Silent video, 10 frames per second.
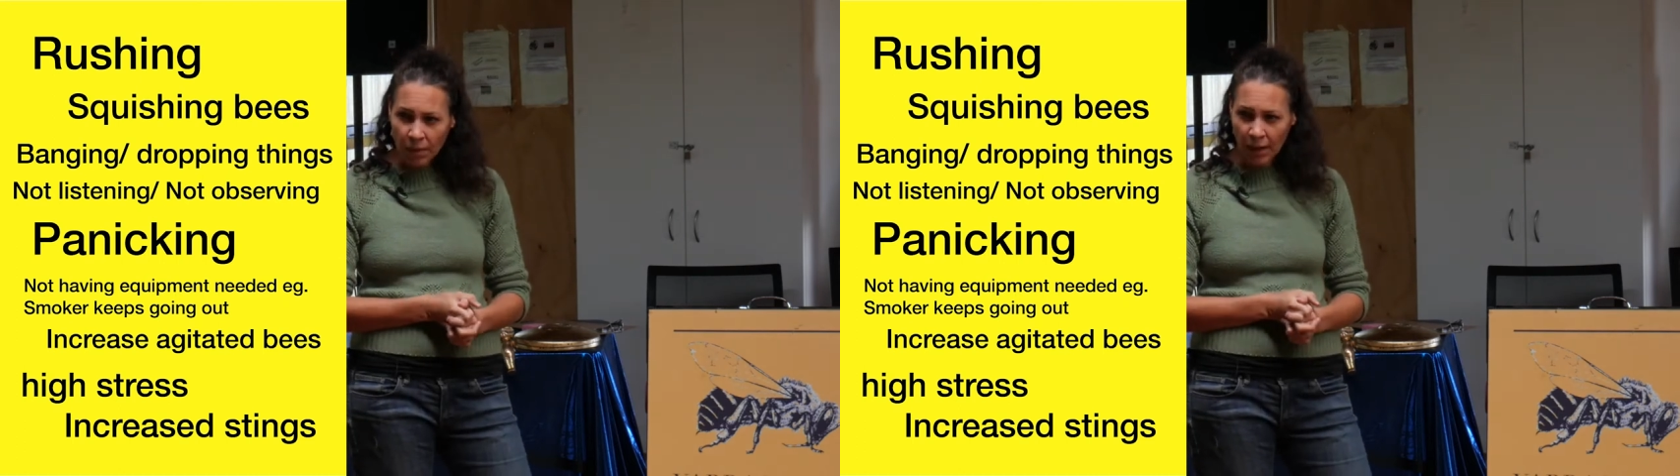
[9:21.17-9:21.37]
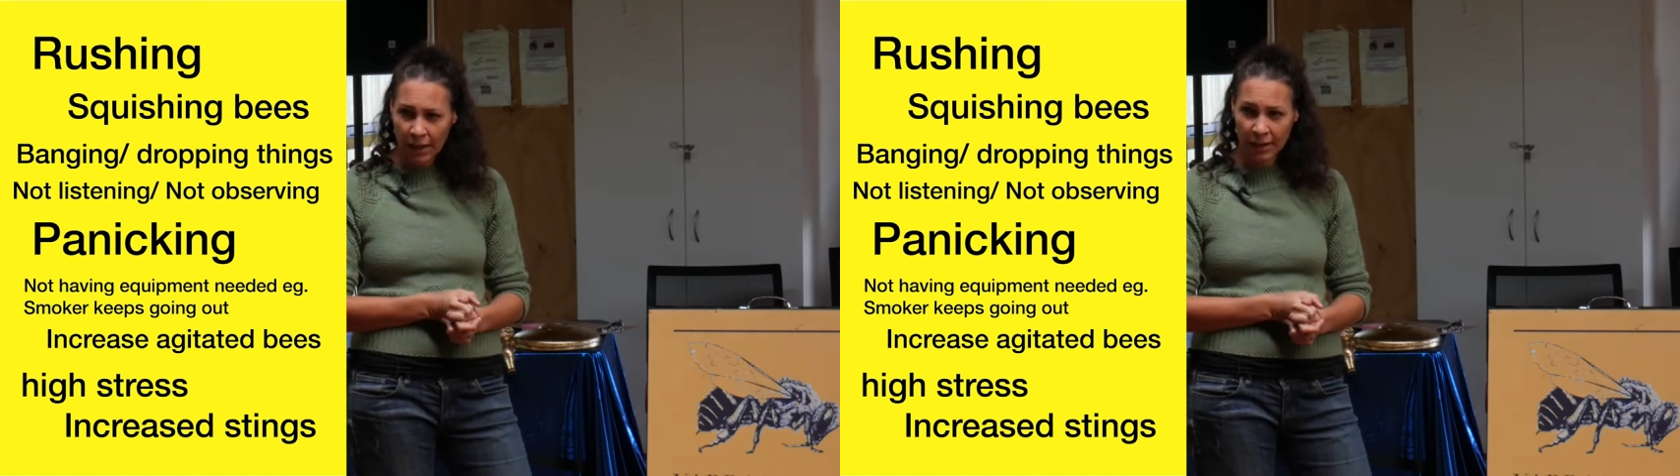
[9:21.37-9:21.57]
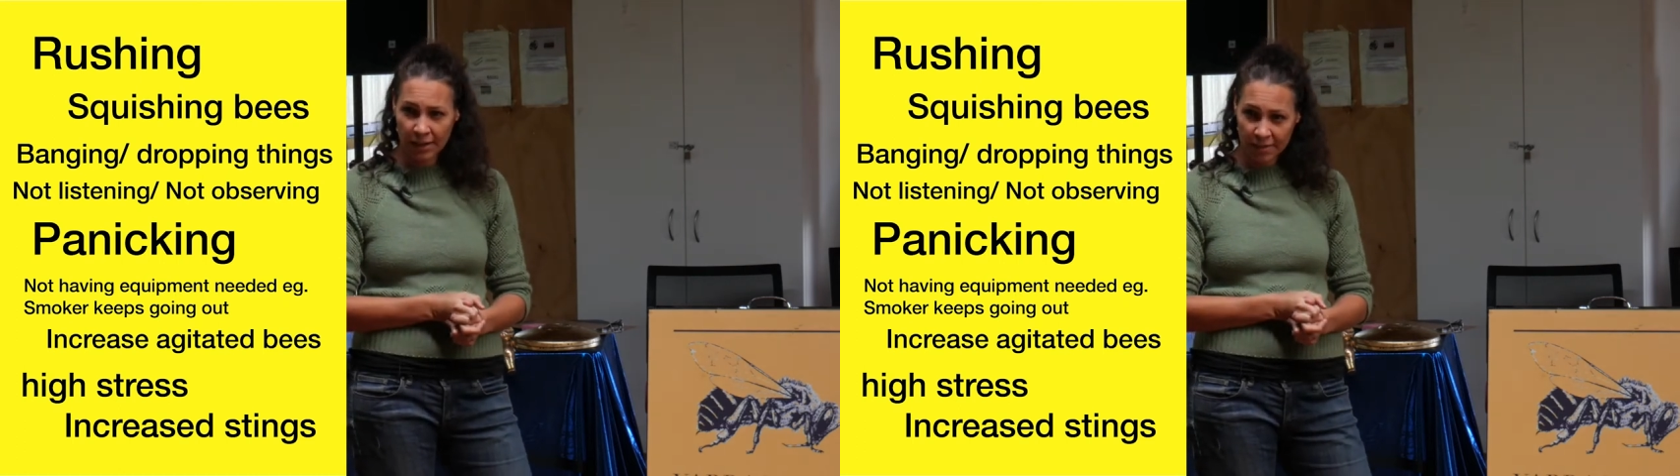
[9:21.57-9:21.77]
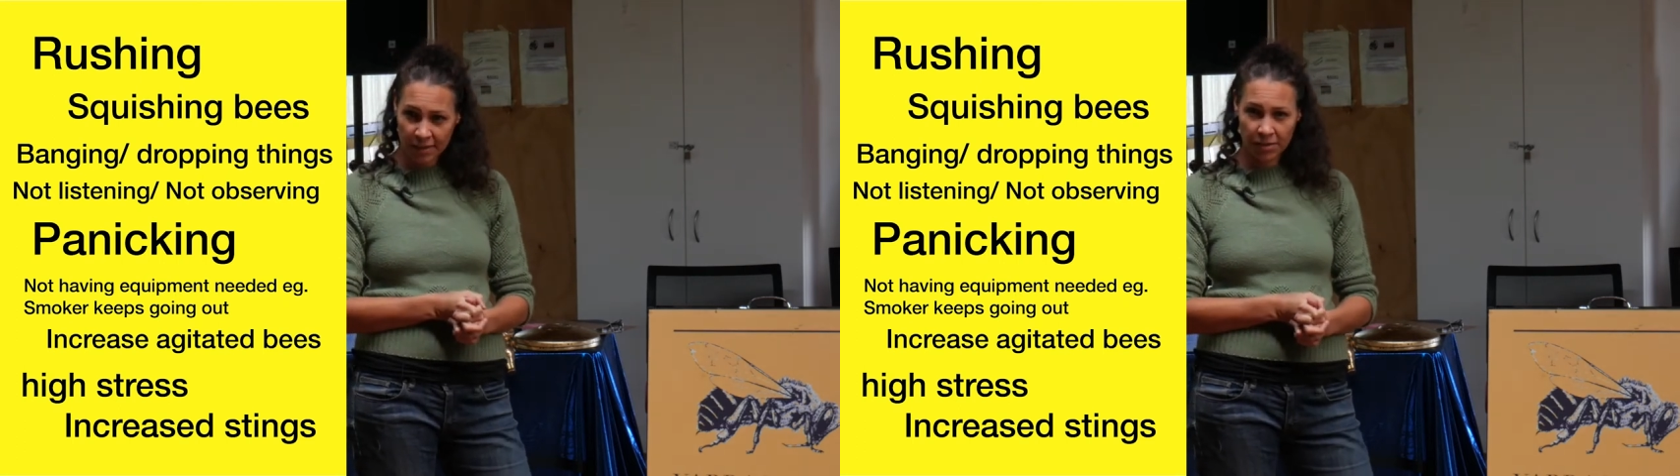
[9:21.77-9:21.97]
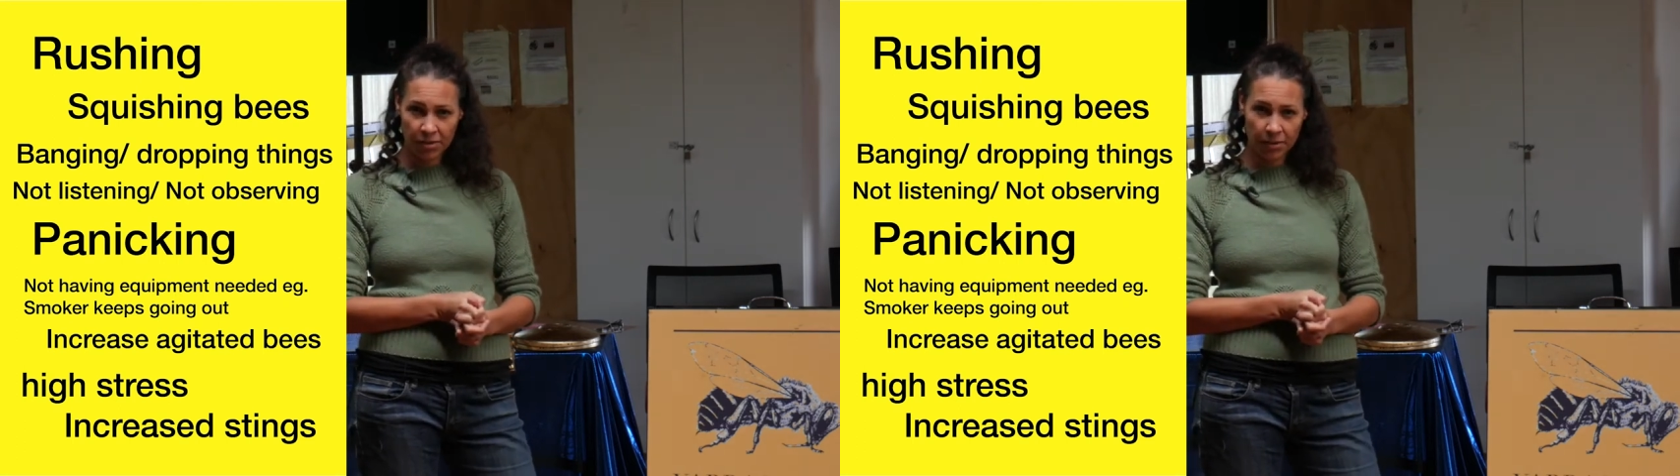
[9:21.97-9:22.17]
and
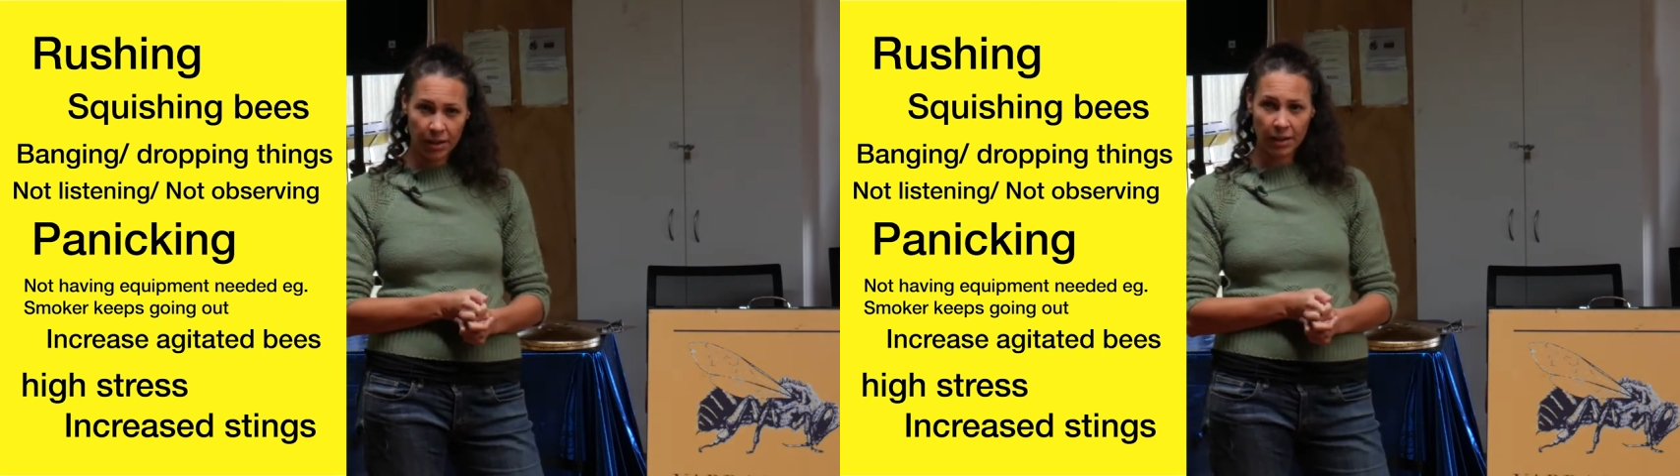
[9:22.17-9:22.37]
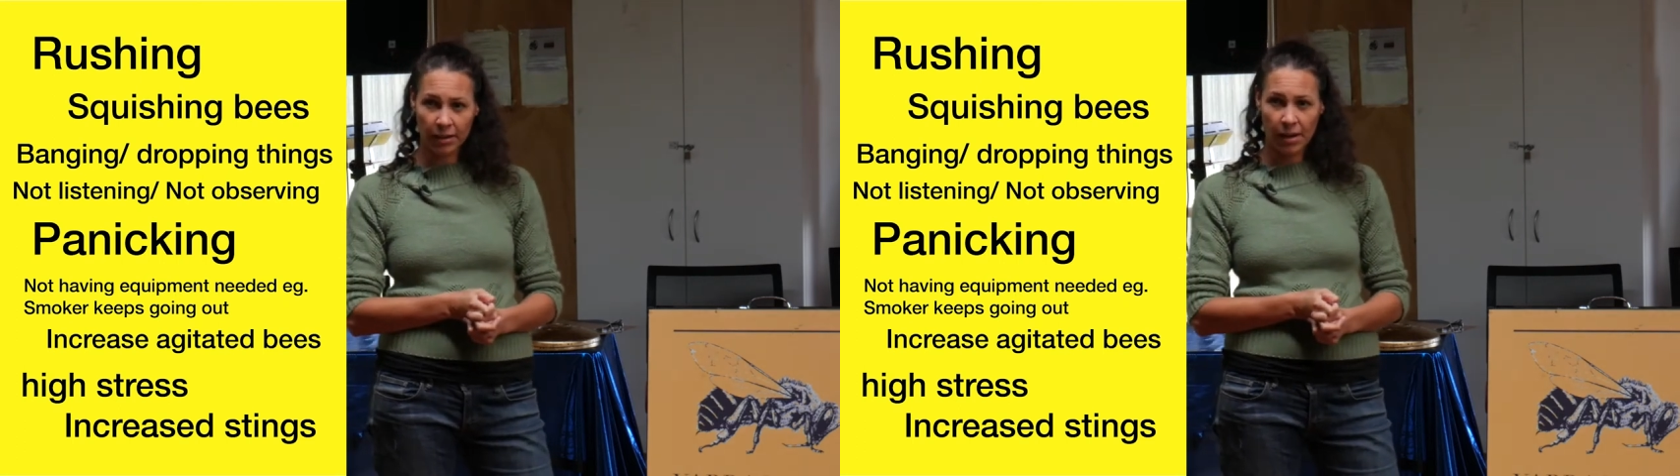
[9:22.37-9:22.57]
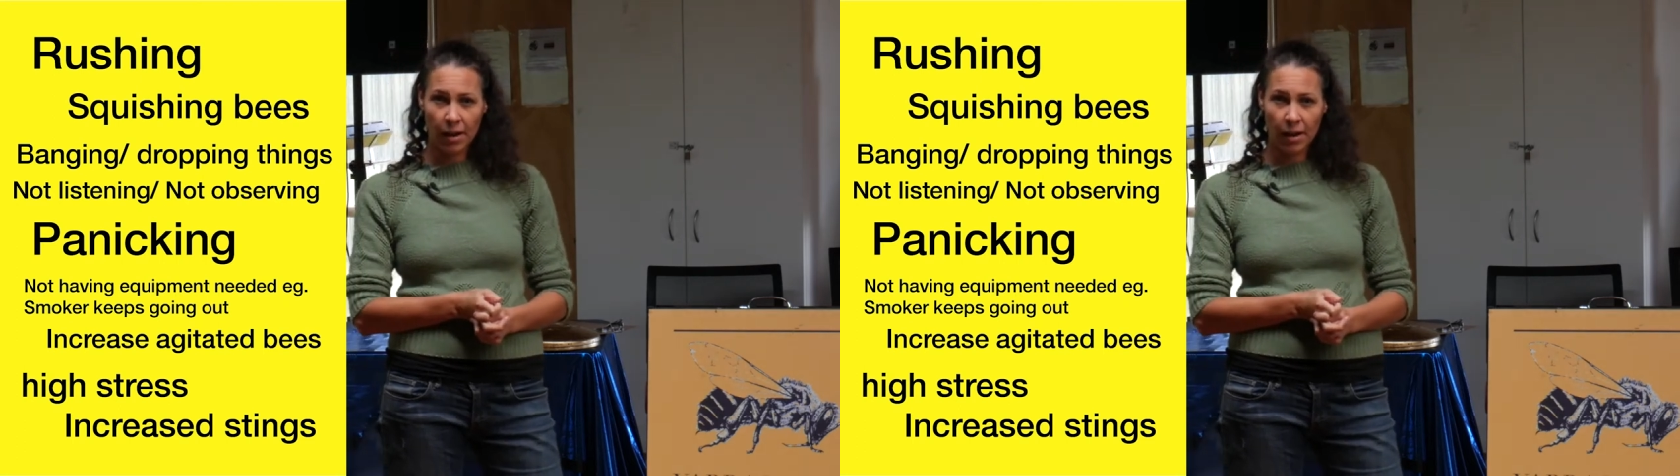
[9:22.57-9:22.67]
listening to it.